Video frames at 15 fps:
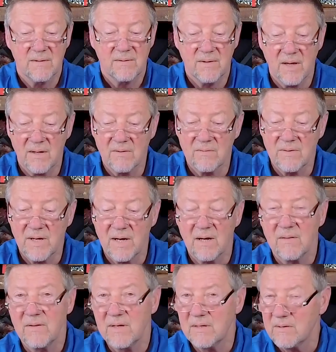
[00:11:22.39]
not on
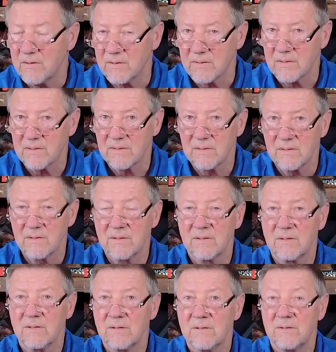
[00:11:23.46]
how they look
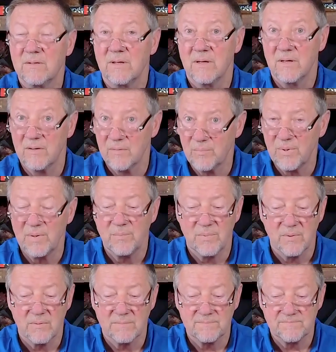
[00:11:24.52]
to other
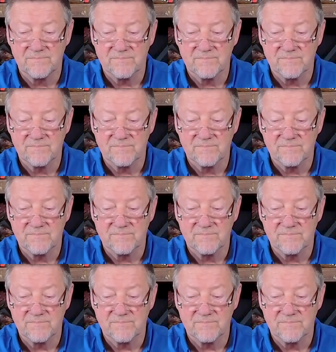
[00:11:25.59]
people